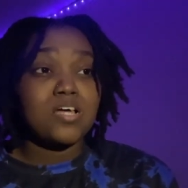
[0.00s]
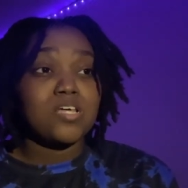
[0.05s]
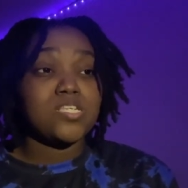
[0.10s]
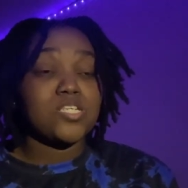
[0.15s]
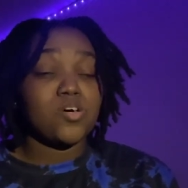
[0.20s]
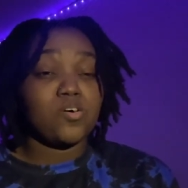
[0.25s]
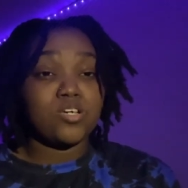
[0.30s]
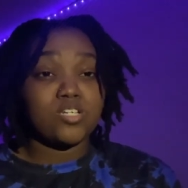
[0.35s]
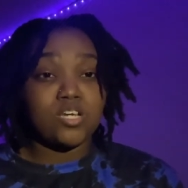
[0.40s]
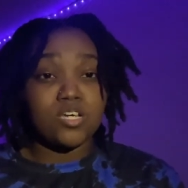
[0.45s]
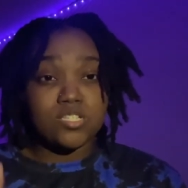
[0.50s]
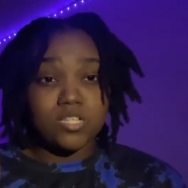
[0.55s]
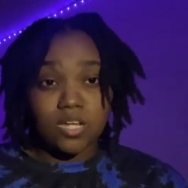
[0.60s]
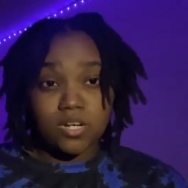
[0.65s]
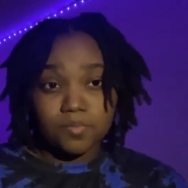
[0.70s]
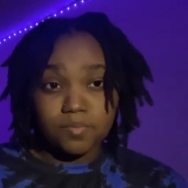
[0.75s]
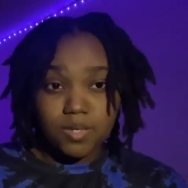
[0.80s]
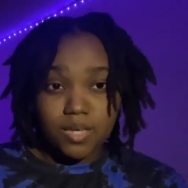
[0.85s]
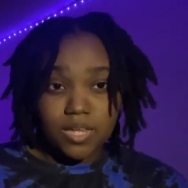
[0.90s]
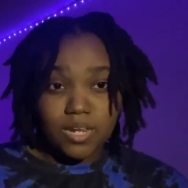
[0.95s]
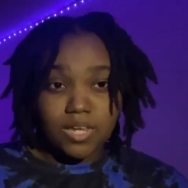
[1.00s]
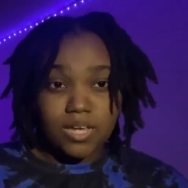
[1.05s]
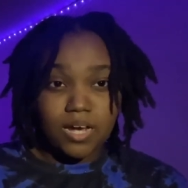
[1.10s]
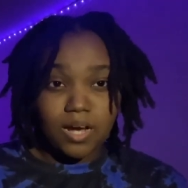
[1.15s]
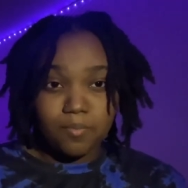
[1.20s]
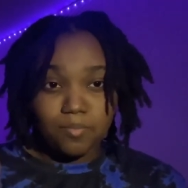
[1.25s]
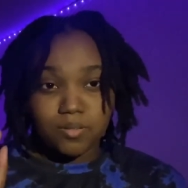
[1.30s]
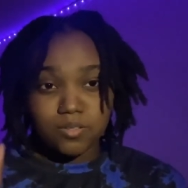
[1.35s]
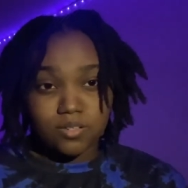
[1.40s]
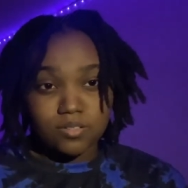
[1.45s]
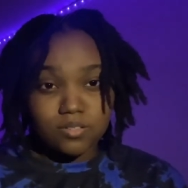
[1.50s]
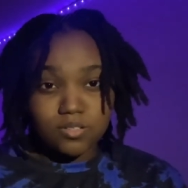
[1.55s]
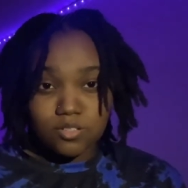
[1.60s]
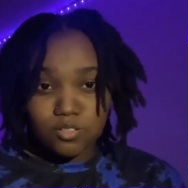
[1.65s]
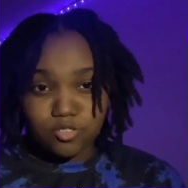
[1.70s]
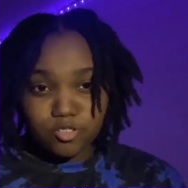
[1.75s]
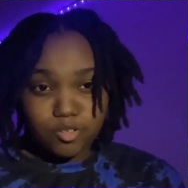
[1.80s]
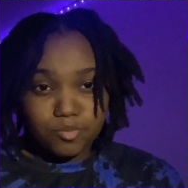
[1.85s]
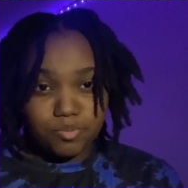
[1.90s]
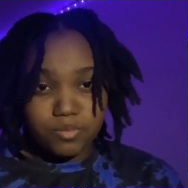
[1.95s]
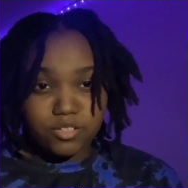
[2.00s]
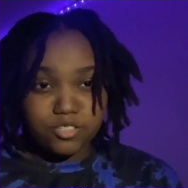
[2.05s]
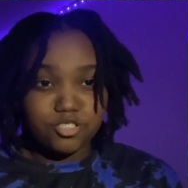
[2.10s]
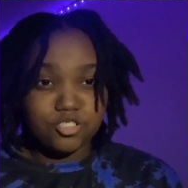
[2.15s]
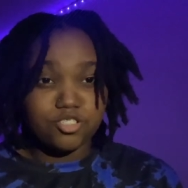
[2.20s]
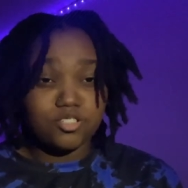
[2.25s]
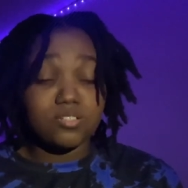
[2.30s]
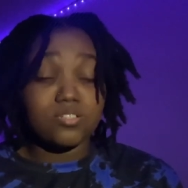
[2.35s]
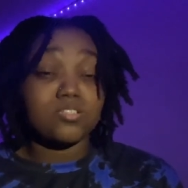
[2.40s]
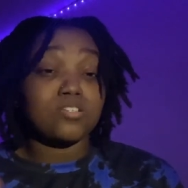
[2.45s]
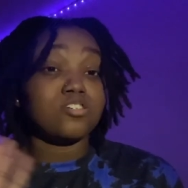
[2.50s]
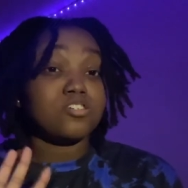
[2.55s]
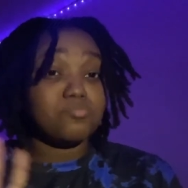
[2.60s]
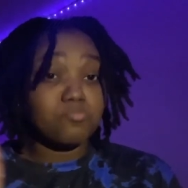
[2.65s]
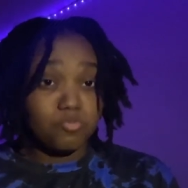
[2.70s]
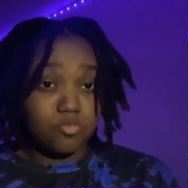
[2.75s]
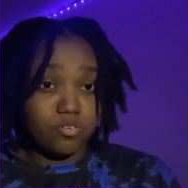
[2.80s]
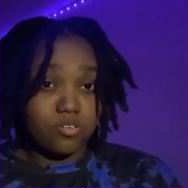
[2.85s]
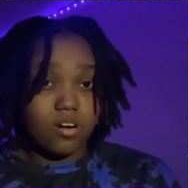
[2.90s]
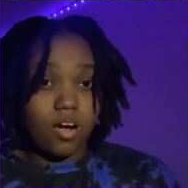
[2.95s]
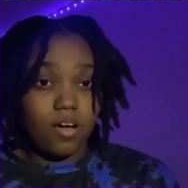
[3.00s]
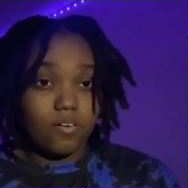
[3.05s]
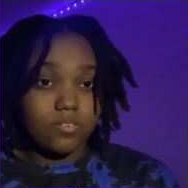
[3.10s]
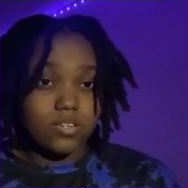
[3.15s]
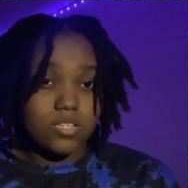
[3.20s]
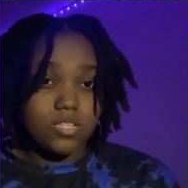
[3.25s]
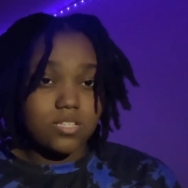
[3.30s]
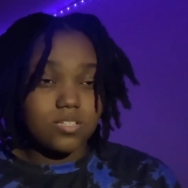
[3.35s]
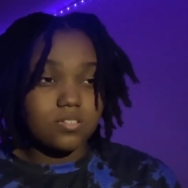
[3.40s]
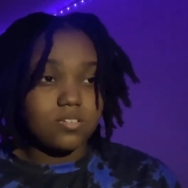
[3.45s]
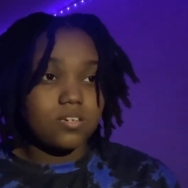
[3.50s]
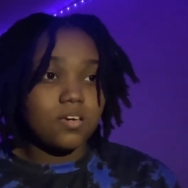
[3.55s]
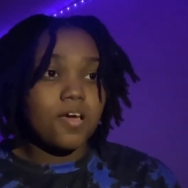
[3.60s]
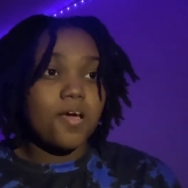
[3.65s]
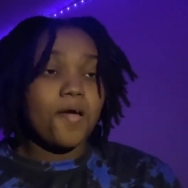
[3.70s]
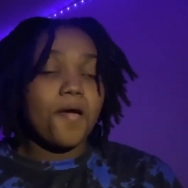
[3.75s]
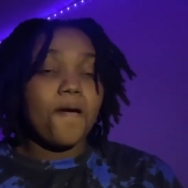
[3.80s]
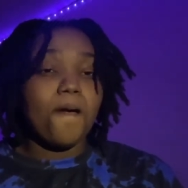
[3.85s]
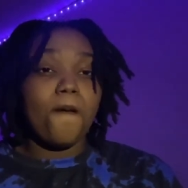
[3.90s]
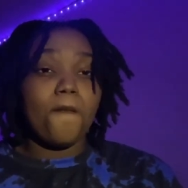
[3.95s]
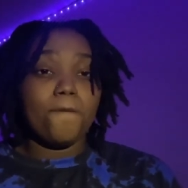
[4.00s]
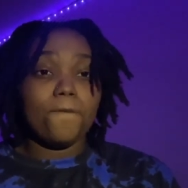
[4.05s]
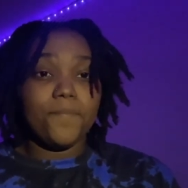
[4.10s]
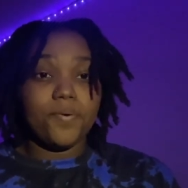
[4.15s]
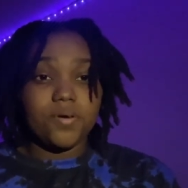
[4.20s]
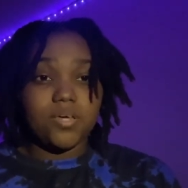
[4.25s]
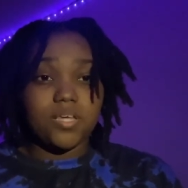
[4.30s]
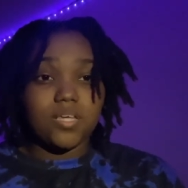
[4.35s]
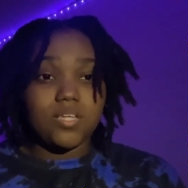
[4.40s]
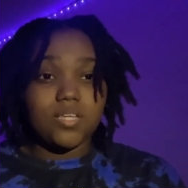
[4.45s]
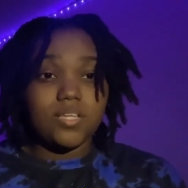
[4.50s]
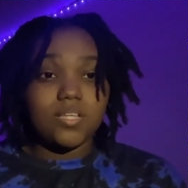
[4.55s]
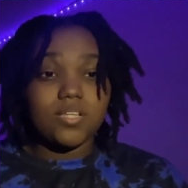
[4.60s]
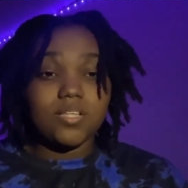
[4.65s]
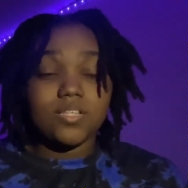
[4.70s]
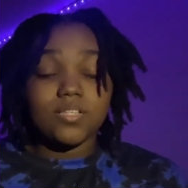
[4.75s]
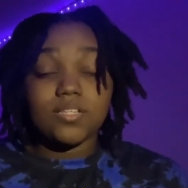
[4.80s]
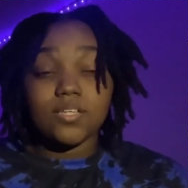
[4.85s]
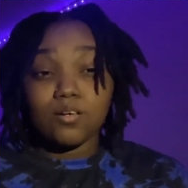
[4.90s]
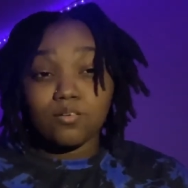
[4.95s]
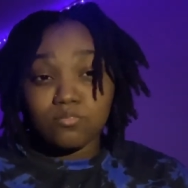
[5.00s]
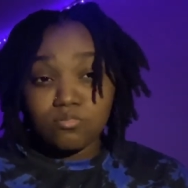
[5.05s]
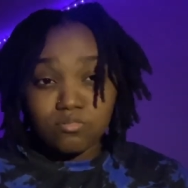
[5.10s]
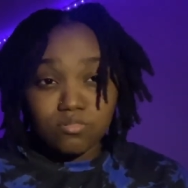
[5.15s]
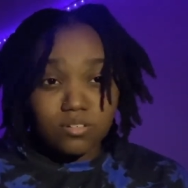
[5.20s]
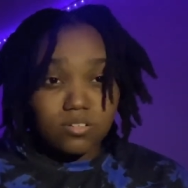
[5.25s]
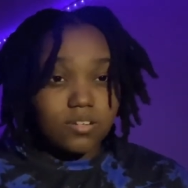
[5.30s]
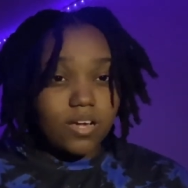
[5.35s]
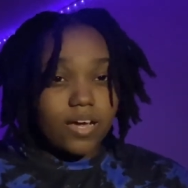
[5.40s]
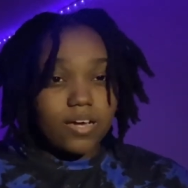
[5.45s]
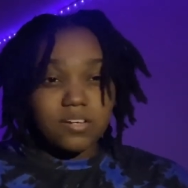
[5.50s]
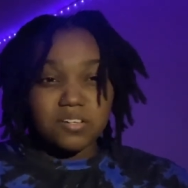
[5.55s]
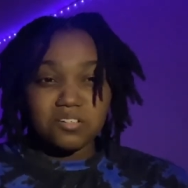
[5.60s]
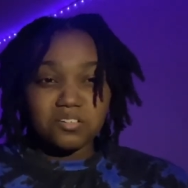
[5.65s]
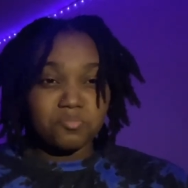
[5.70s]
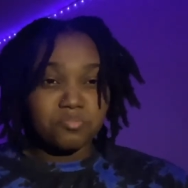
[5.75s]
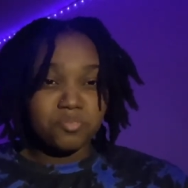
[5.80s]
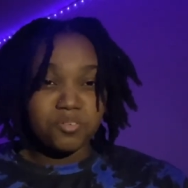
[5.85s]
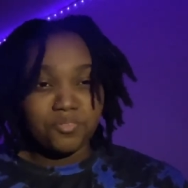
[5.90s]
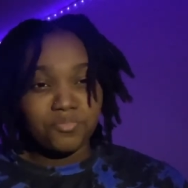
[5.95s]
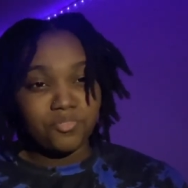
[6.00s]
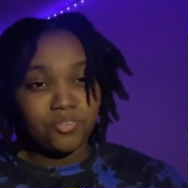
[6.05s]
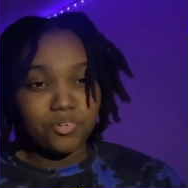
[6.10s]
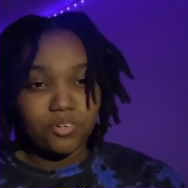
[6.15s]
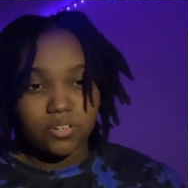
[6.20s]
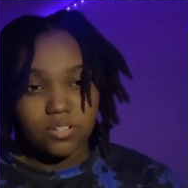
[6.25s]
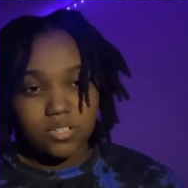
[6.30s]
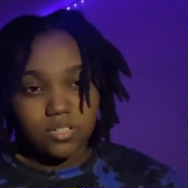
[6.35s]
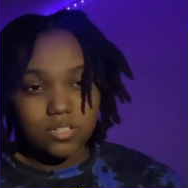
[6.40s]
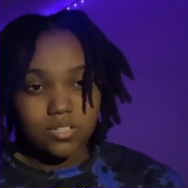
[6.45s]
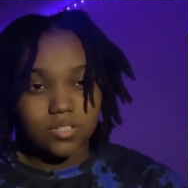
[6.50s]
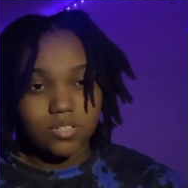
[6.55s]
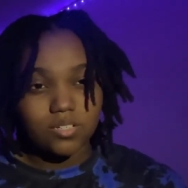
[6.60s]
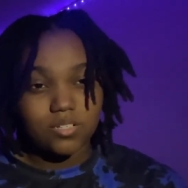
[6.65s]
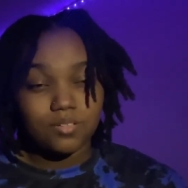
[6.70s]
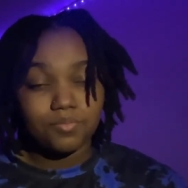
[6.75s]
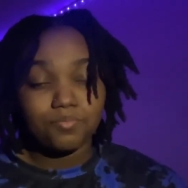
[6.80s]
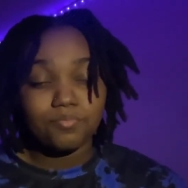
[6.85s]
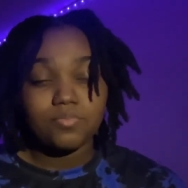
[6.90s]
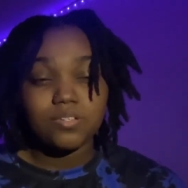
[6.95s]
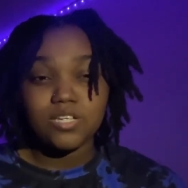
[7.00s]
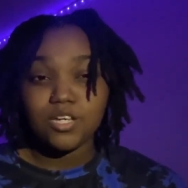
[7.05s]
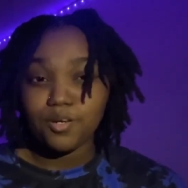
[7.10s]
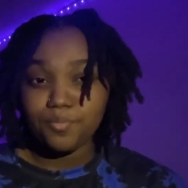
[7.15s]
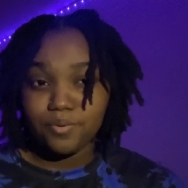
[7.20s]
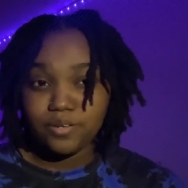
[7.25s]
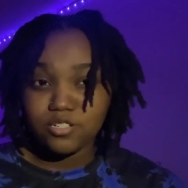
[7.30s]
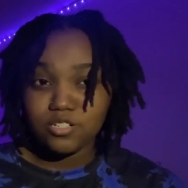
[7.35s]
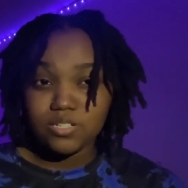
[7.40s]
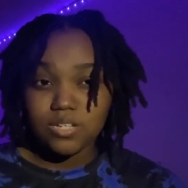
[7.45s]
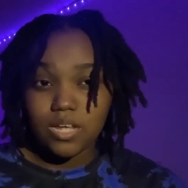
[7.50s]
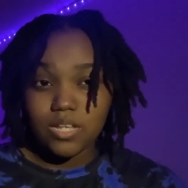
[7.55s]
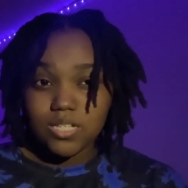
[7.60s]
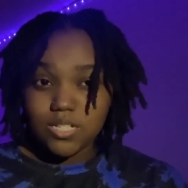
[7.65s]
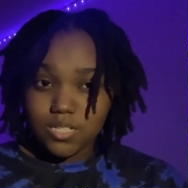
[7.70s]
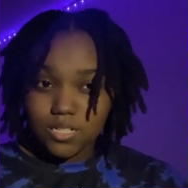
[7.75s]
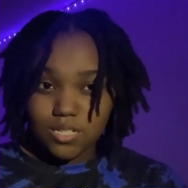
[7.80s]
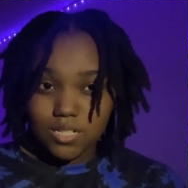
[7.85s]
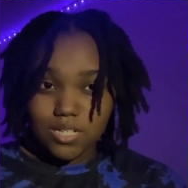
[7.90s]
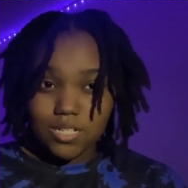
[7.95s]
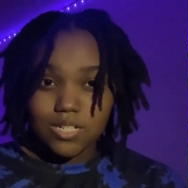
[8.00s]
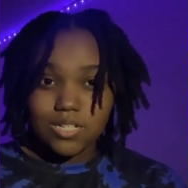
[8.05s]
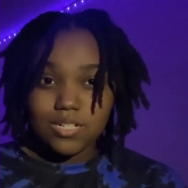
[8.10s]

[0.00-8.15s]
So as y'all saw in the beginning, I put those little three pictures. There's more, obviously, but those are like a little preview of the senior pictures I took.